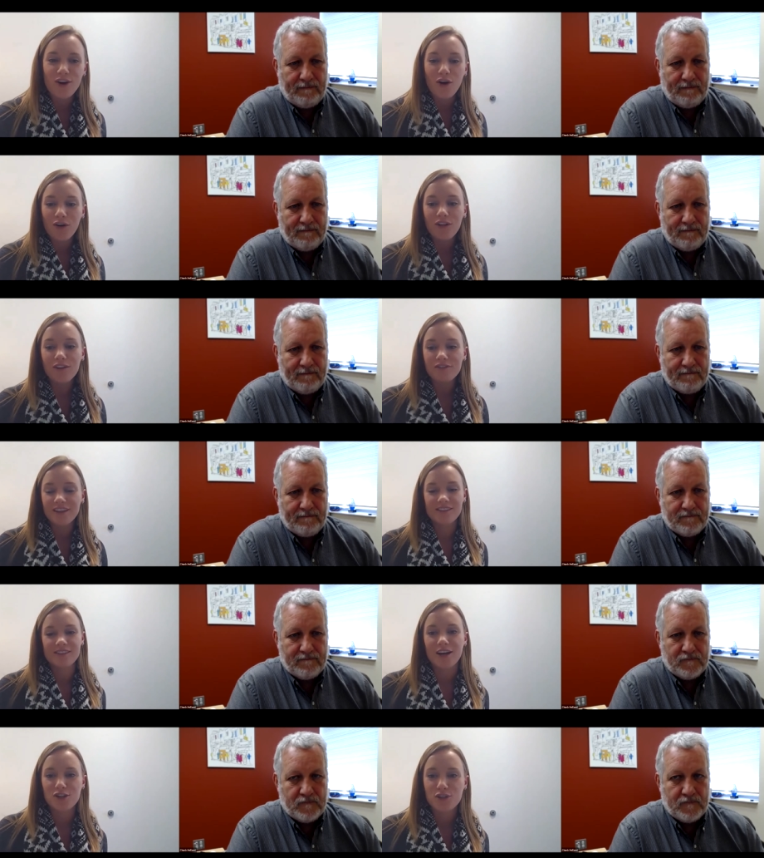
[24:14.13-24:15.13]
Speaker 1: all of the
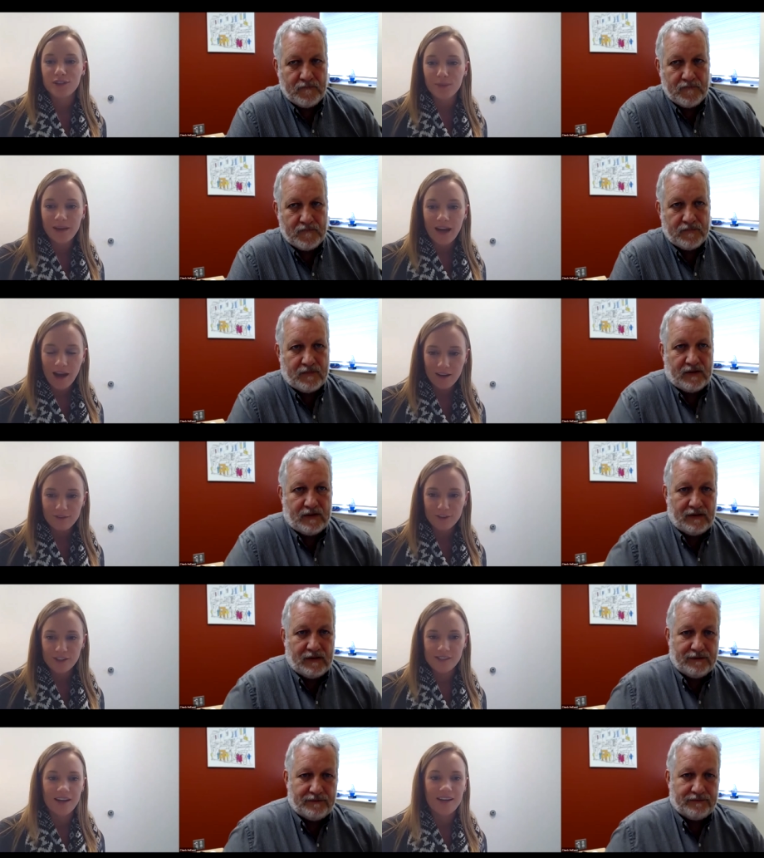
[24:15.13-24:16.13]
discussion that we had for
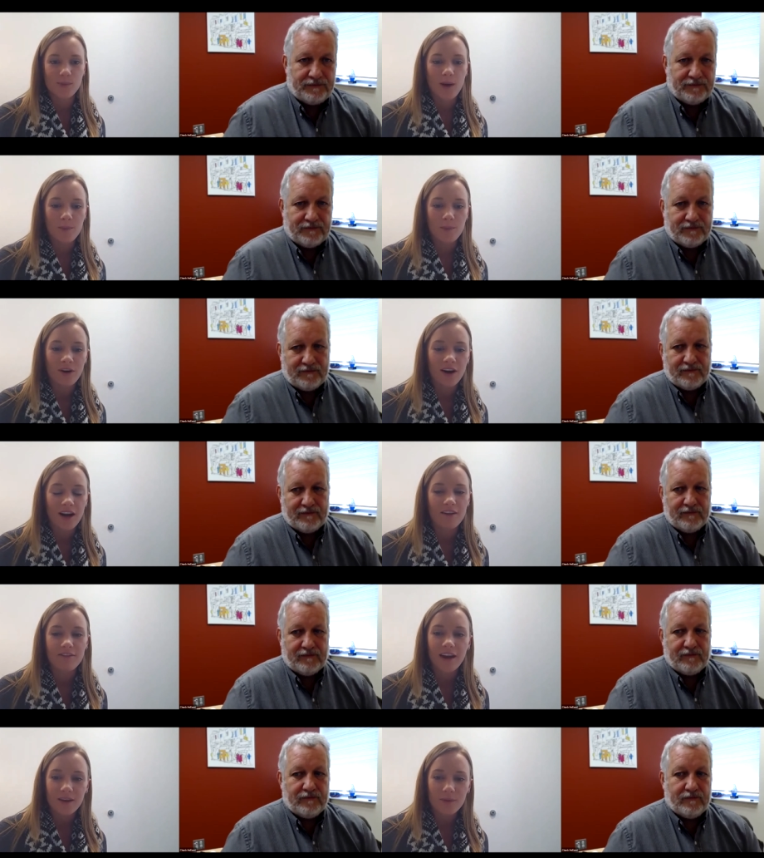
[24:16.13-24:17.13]
today's webinar. If
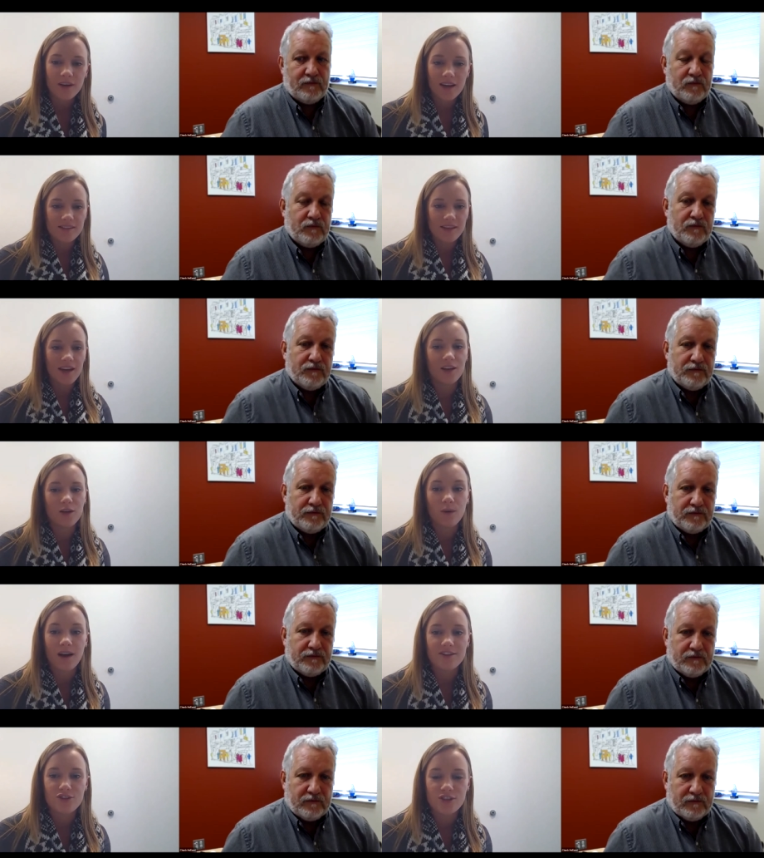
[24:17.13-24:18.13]
anyone has any
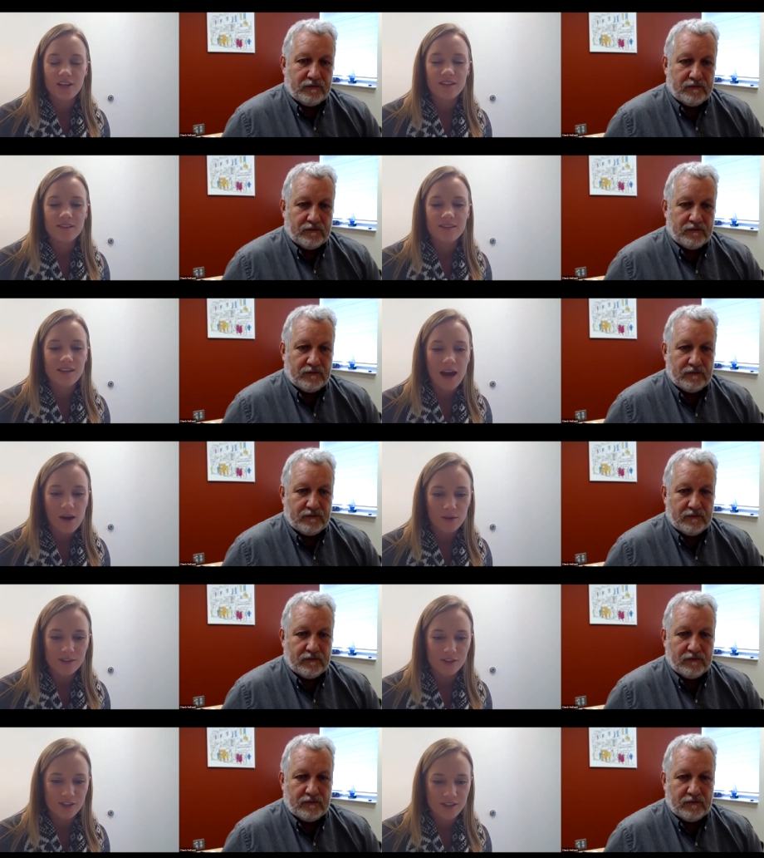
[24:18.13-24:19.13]
questions, now is
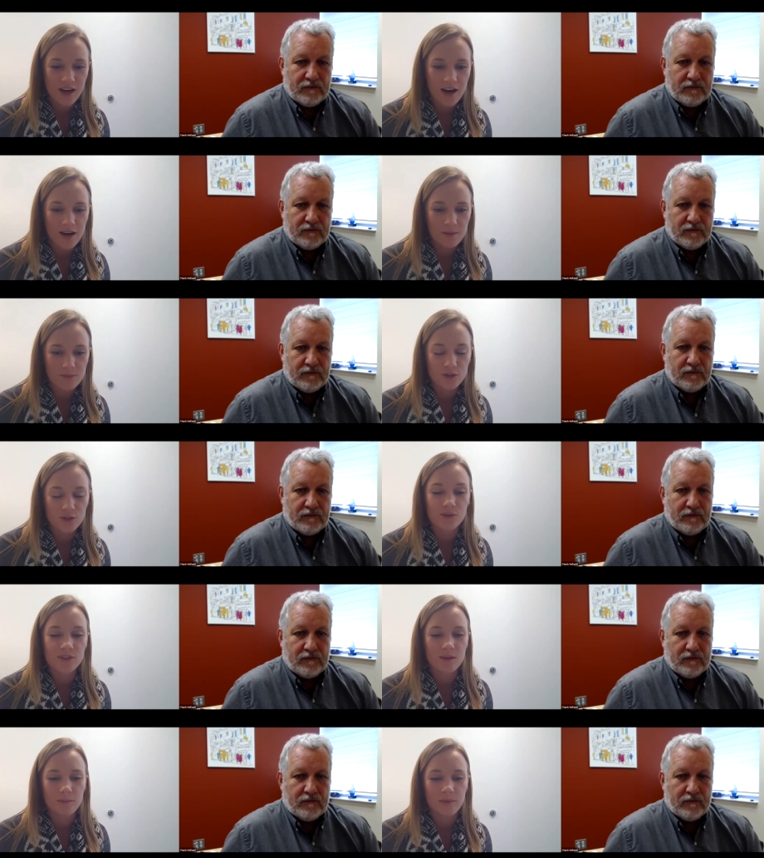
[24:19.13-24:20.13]
your time to
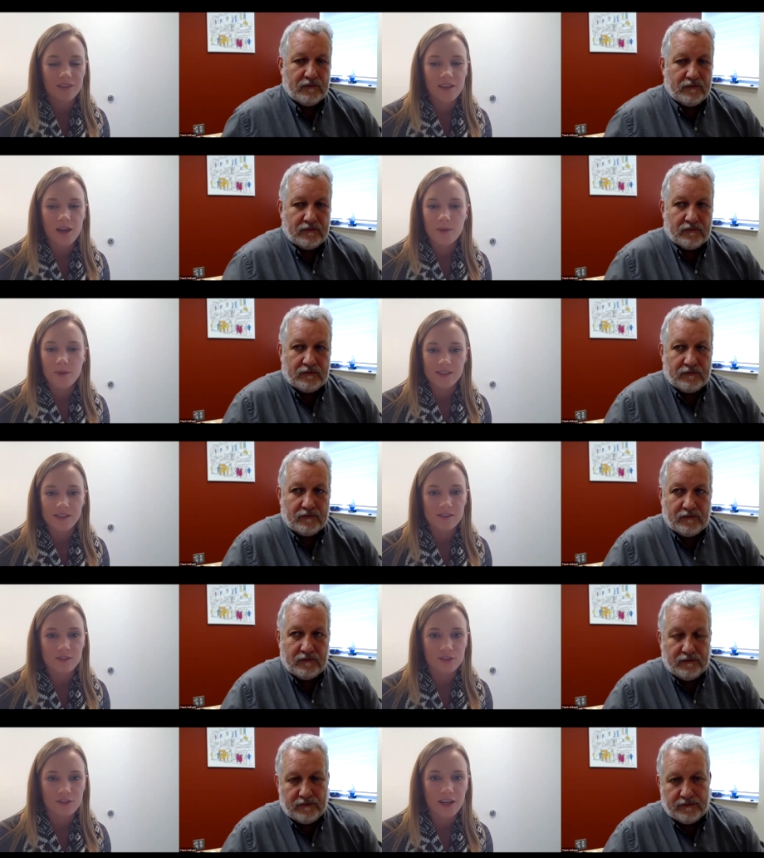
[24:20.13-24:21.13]
submit them. It doesn't
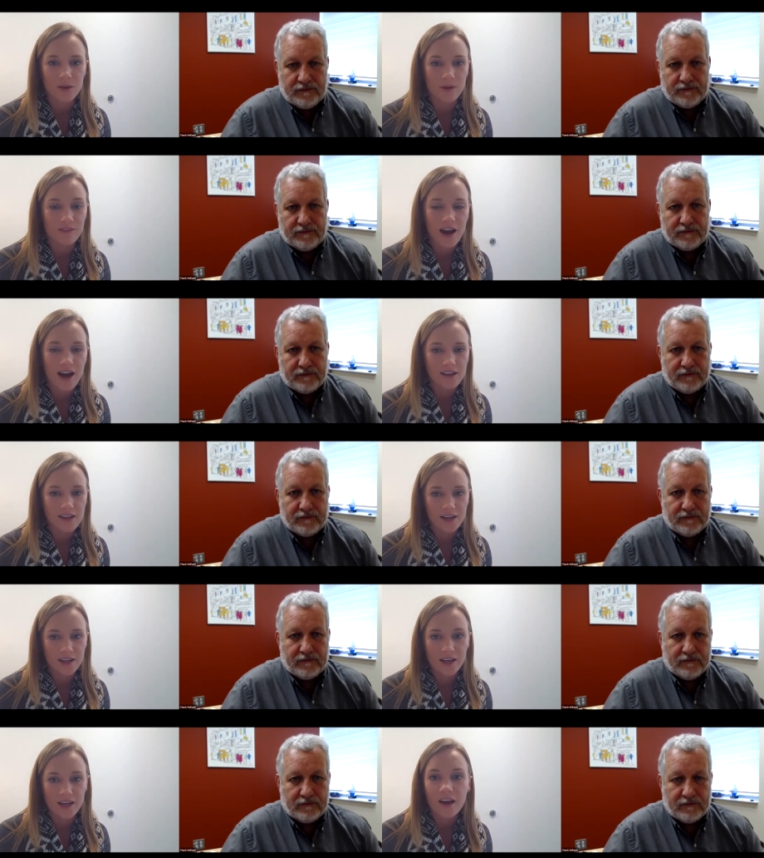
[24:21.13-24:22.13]
look like we've had
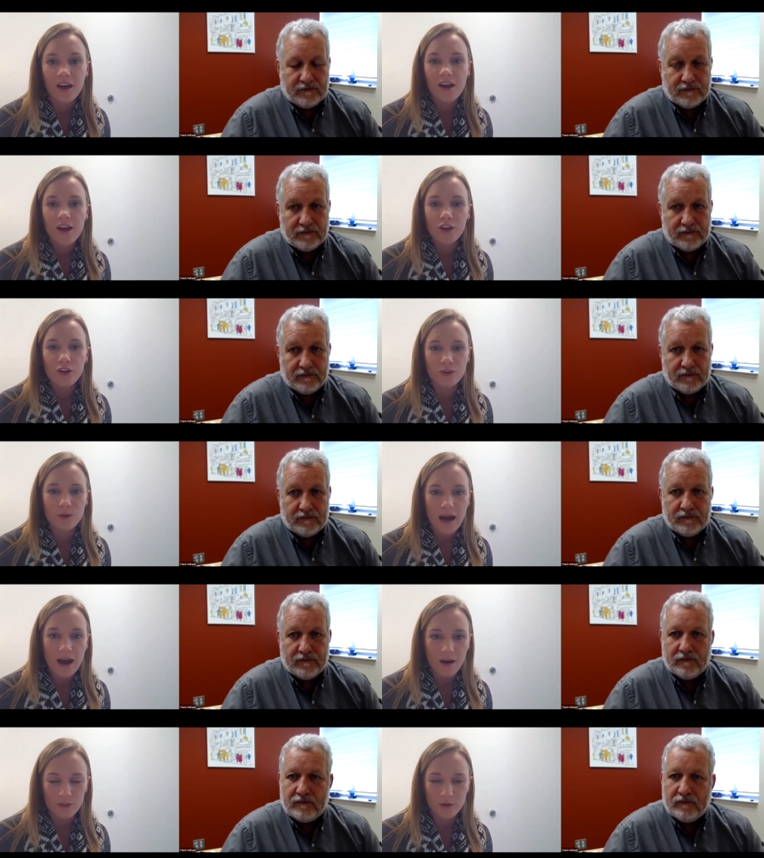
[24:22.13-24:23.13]
any
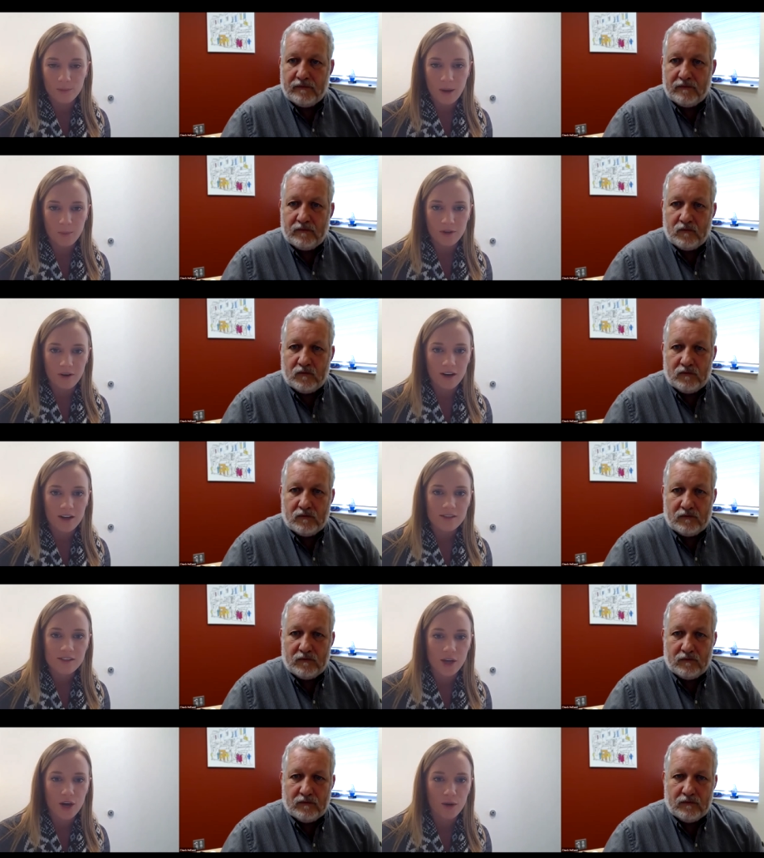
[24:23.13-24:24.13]
throughout the webinar,
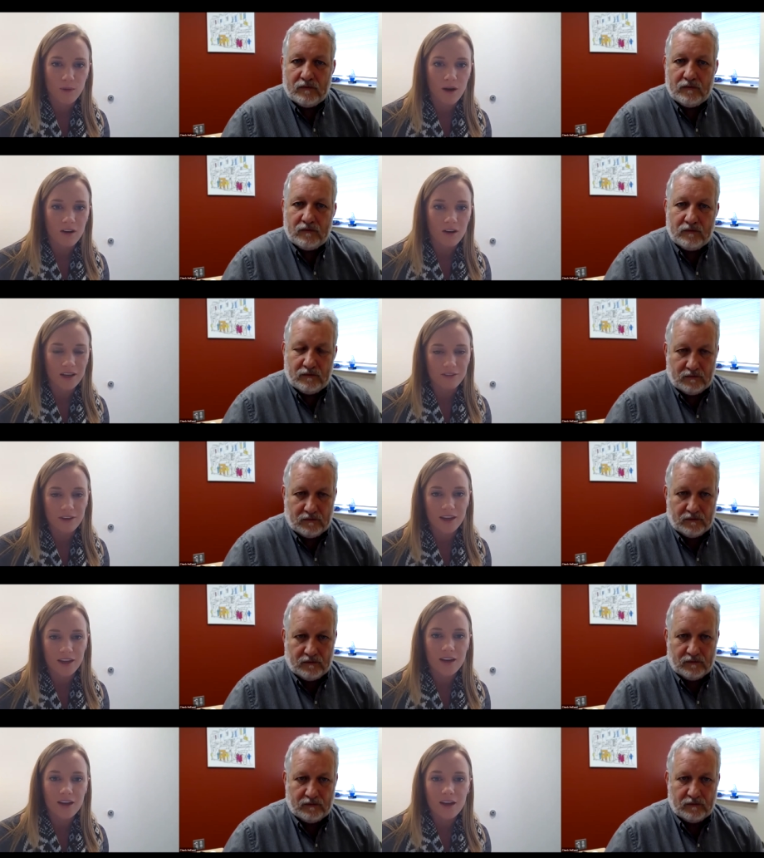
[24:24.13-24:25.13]
so I'll give it